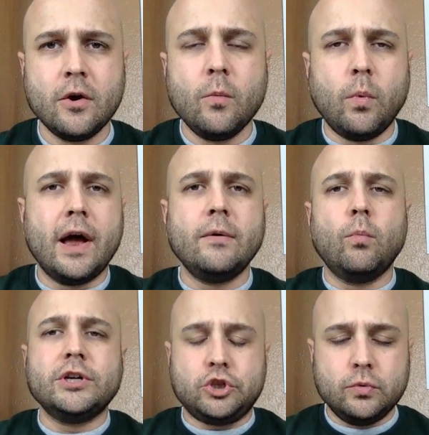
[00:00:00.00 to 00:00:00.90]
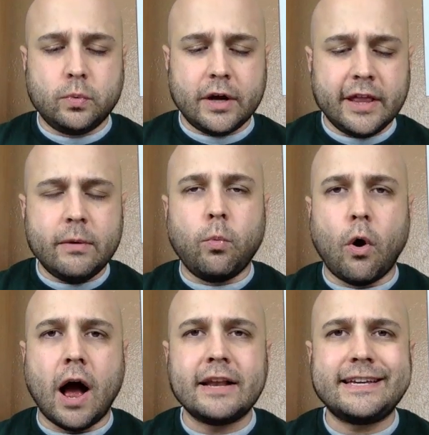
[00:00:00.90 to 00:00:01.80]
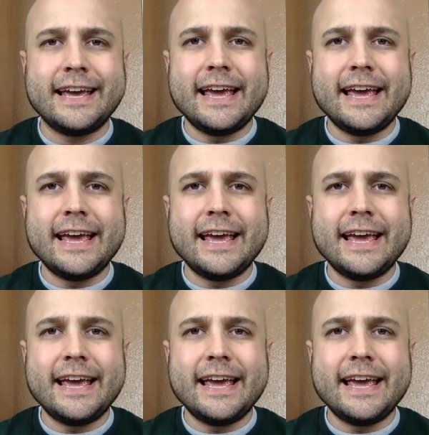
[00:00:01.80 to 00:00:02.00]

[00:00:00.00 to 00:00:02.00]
When what you really want